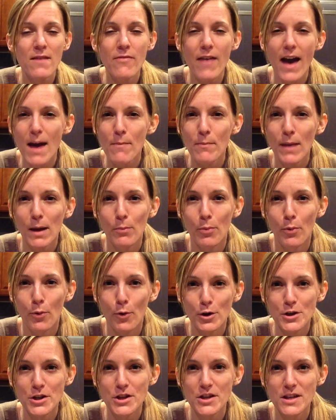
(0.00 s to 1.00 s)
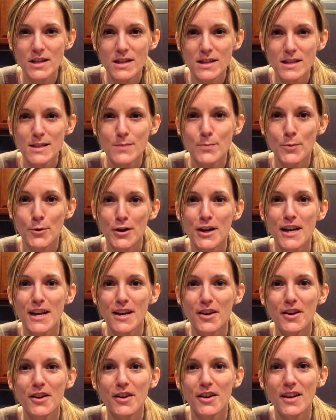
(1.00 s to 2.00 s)
have had my portions pretty
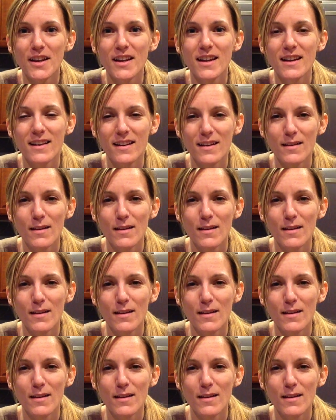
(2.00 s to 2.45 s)
good.